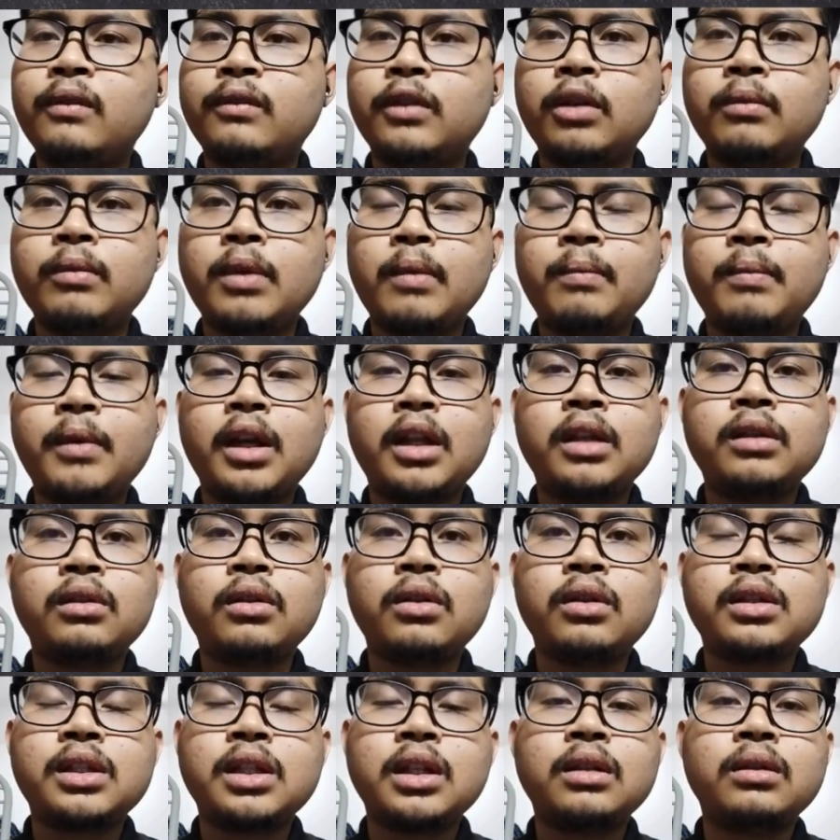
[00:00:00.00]
From my part,
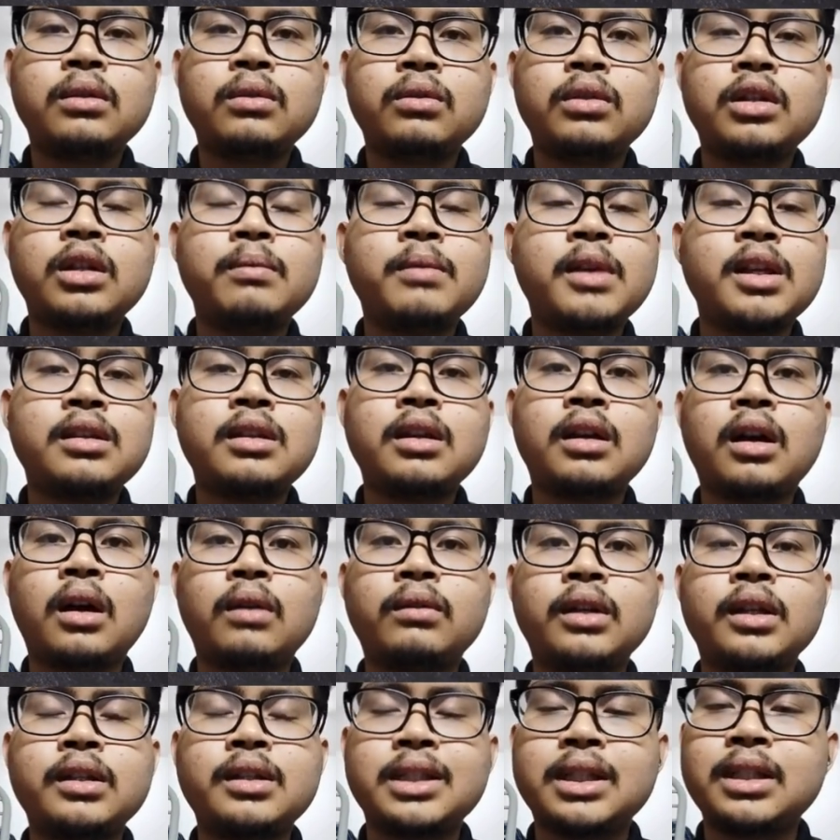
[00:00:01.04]
introduction to the basic
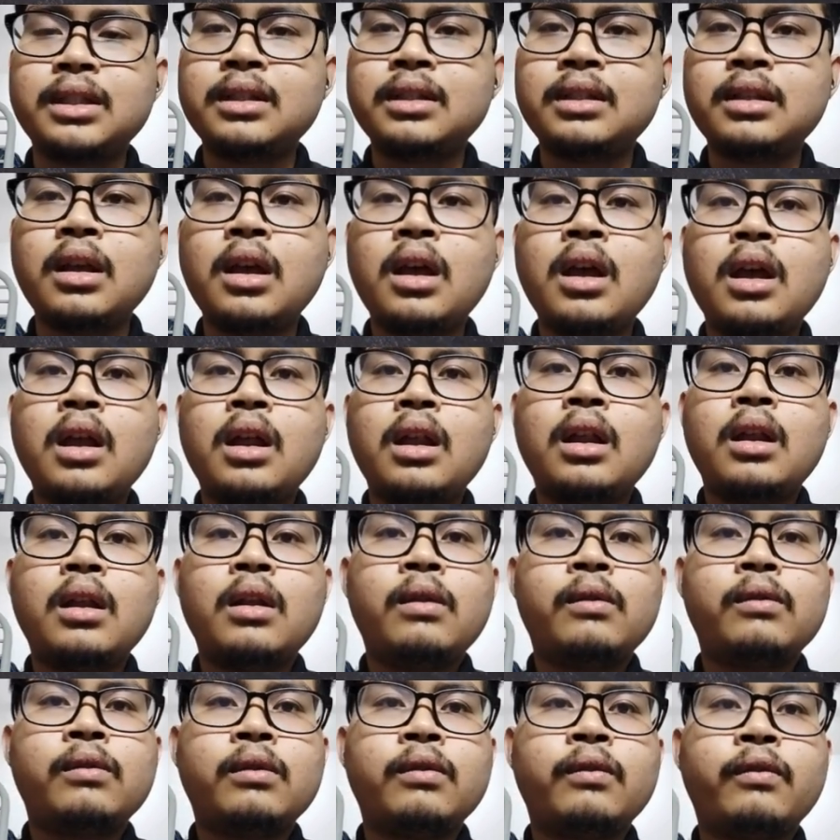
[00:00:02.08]
calculations
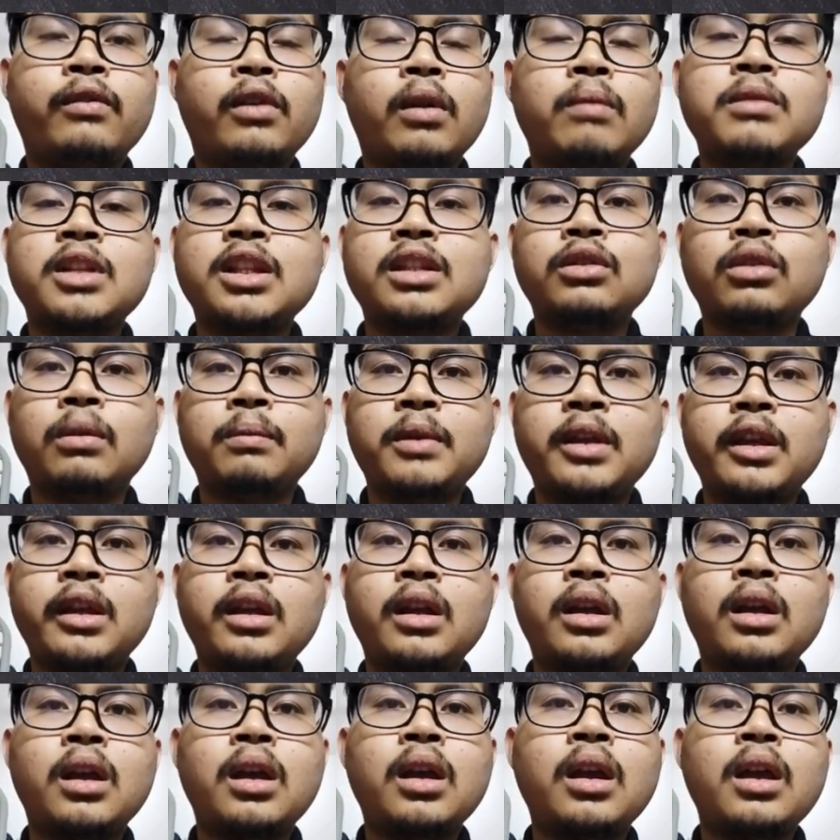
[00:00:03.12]
from this topic.
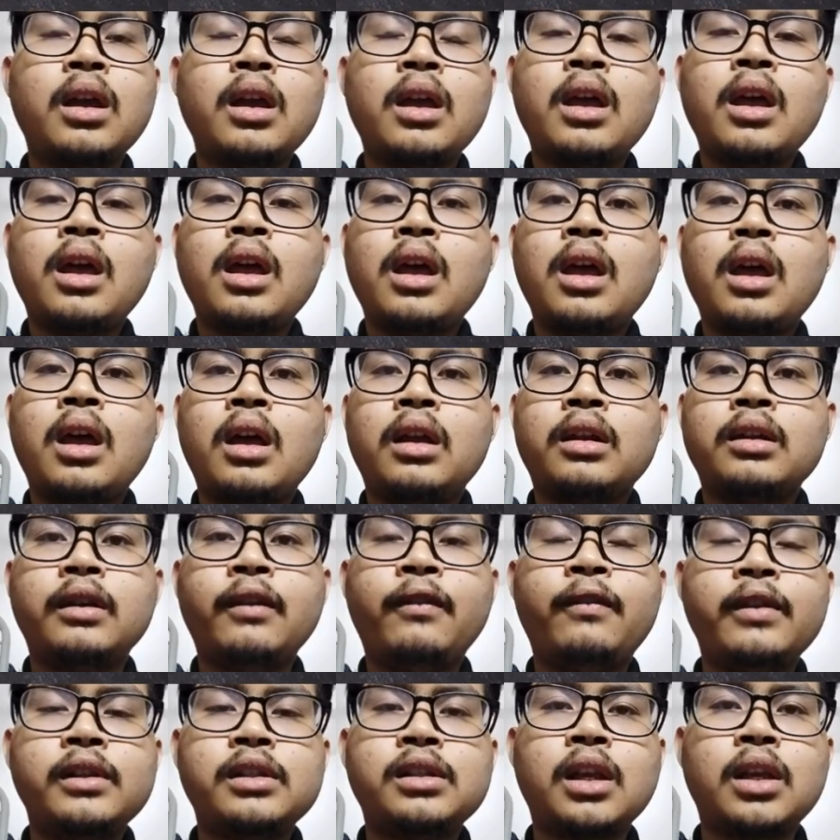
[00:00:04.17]
The
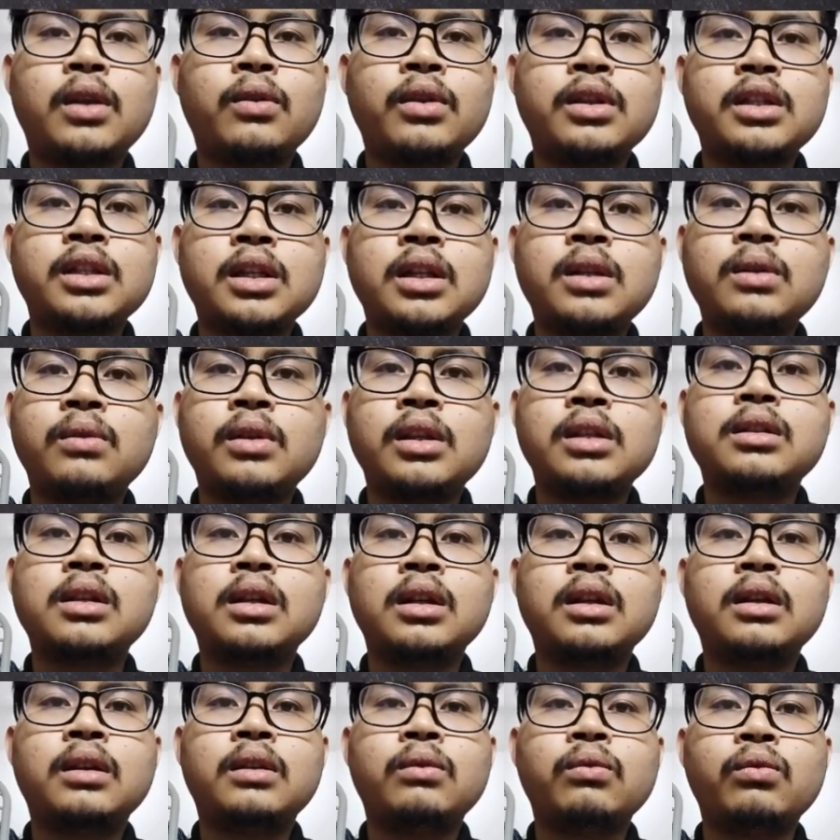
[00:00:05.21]
first equation is
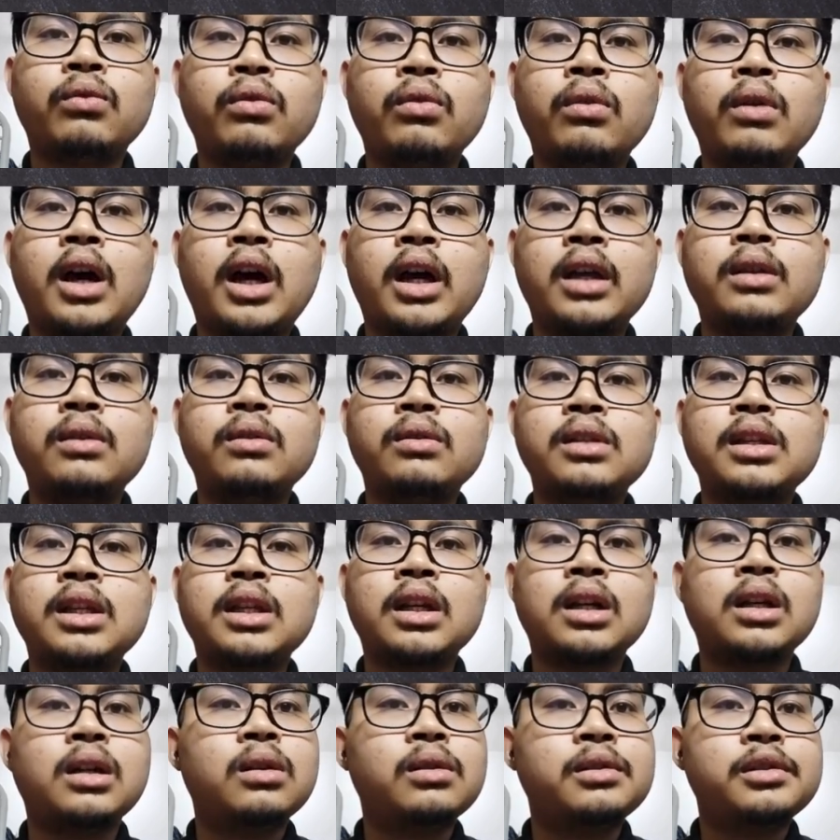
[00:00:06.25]

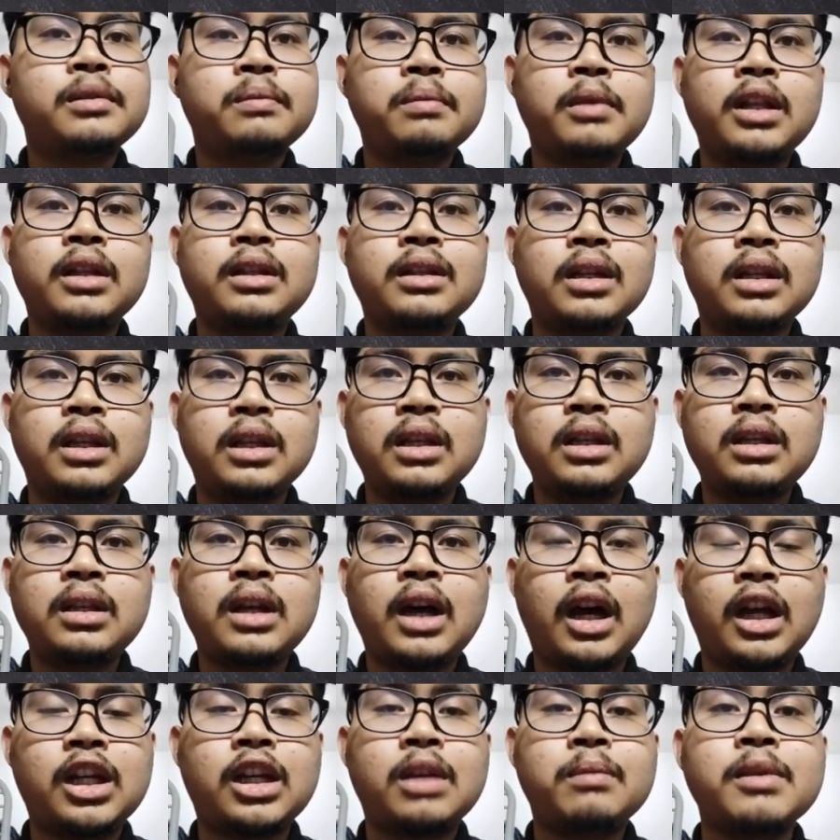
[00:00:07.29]
using a low speed turning
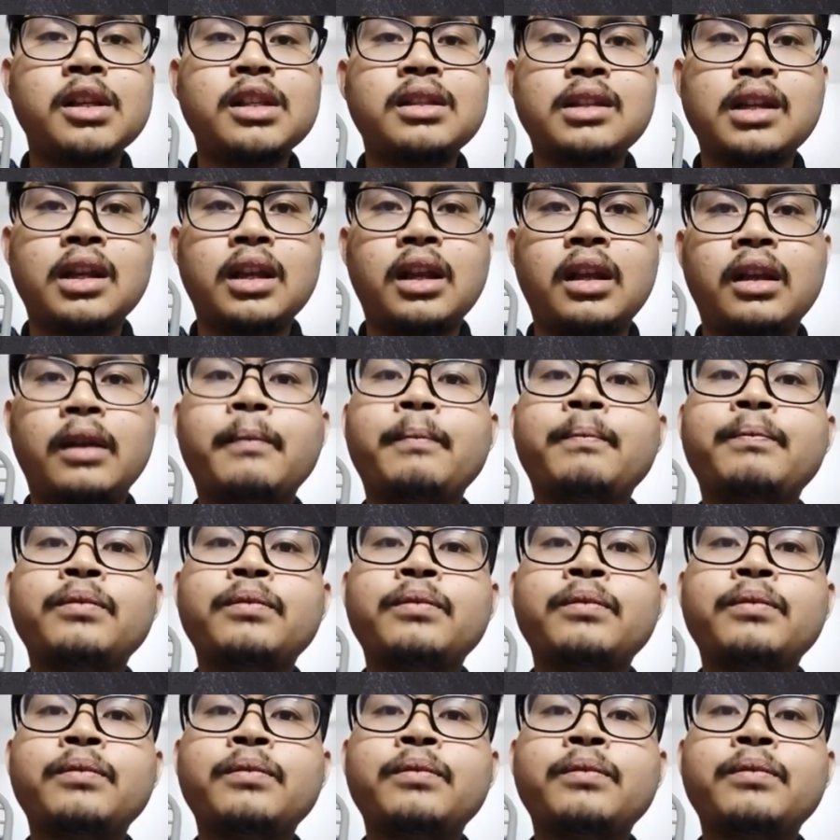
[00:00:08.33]
Archimedes steering.